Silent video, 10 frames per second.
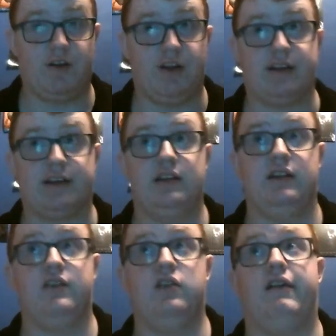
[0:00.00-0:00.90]
And like,
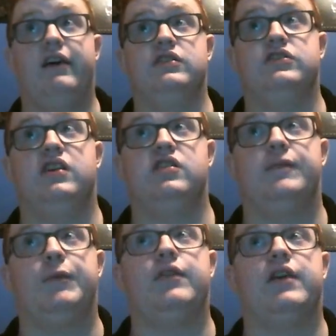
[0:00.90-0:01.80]
there are a lot of shots
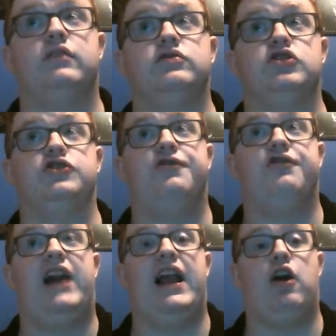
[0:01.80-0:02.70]
of the movie that was just
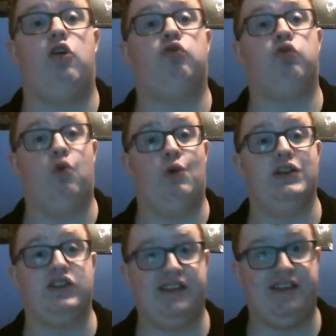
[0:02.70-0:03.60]
flat out
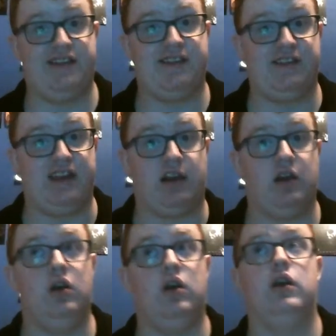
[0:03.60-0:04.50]
gorgeous. Like,
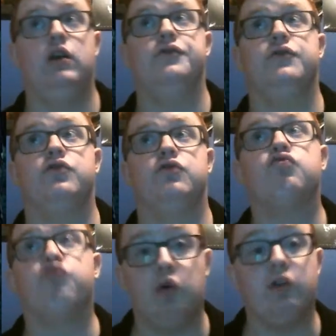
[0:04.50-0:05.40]

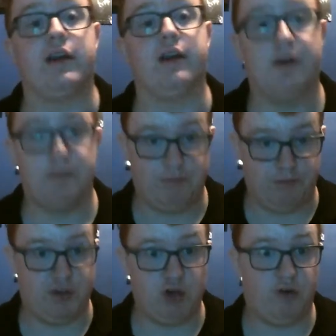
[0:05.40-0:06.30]
truly
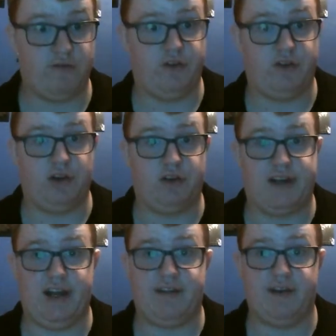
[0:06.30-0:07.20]
beautiful to look
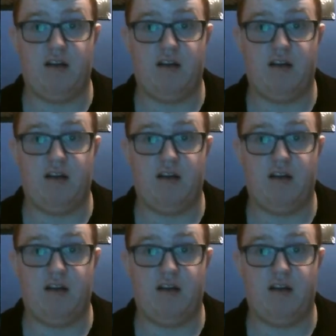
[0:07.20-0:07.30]
at.